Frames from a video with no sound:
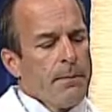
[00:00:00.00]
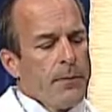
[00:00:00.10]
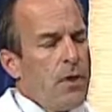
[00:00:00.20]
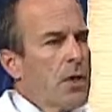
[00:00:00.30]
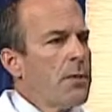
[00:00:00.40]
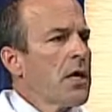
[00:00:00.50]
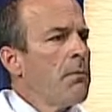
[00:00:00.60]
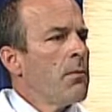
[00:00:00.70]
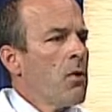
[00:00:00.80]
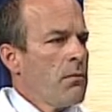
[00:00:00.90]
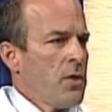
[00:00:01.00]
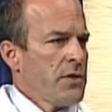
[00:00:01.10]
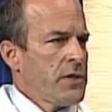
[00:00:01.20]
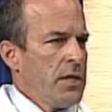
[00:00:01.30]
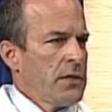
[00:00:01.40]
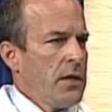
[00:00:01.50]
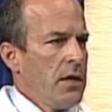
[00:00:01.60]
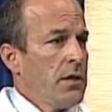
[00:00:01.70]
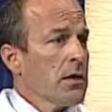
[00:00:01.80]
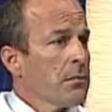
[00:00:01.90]
you're going to become more and more
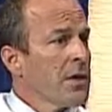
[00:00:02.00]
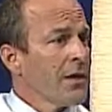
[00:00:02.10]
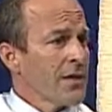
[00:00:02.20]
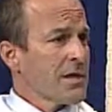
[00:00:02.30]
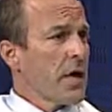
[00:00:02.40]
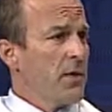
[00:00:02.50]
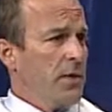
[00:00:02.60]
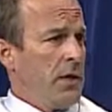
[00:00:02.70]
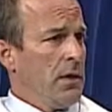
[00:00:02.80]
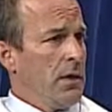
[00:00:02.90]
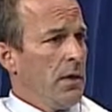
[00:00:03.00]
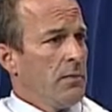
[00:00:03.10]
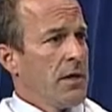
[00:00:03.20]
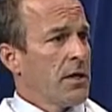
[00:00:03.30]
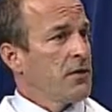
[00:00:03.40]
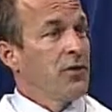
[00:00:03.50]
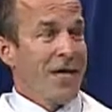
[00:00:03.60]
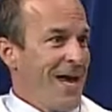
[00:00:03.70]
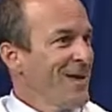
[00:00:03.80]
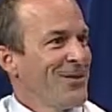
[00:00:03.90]
sedentary. You're going to be less healthy because you
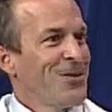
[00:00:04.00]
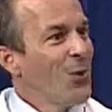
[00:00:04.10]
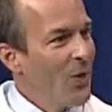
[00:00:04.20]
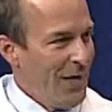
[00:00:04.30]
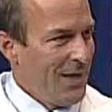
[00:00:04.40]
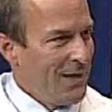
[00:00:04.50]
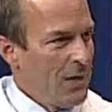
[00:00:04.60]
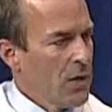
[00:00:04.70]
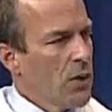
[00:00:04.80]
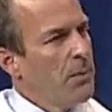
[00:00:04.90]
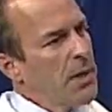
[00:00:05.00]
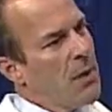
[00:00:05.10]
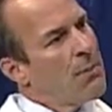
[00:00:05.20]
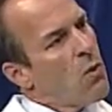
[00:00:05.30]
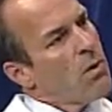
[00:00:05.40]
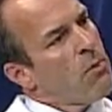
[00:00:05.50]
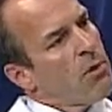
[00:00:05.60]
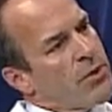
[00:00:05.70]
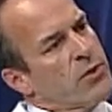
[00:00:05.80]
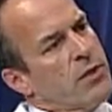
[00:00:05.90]
can't do anything or you become more and more
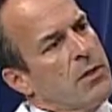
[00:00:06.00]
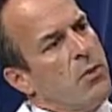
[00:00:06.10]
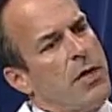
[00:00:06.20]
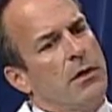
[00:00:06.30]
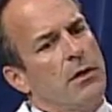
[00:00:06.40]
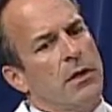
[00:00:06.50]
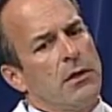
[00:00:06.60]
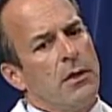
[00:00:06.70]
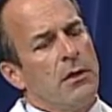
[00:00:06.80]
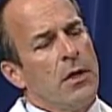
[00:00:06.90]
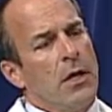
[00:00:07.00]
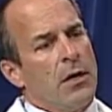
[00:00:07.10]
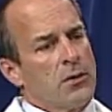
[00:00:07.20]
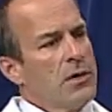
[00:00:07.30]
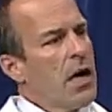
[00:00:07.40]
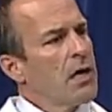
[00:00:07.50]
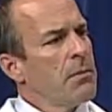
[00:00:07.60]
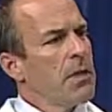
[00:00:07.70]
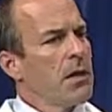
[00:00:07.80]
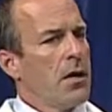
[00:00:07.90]
restricted in what you can do. So now you
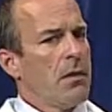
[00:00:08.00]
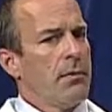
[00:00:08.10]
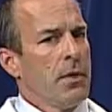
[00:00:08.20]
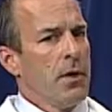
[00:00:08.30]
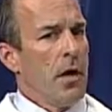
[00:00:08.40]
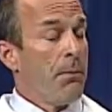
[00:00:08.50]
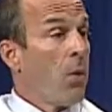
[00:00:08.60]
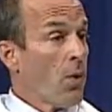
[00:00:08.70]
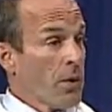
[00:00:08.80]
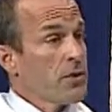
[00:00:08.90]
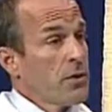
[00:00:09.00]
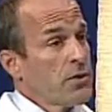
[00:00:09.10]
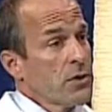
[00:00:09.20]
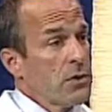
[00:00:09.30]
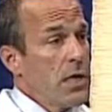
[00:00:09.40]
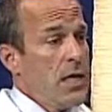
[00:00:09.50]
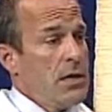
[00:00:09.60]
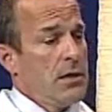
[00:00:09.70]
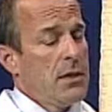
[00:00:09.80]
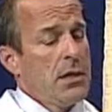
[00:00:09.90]
become a poor surgical
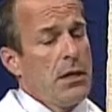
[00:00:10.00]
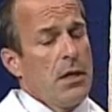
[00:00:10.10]
candidate.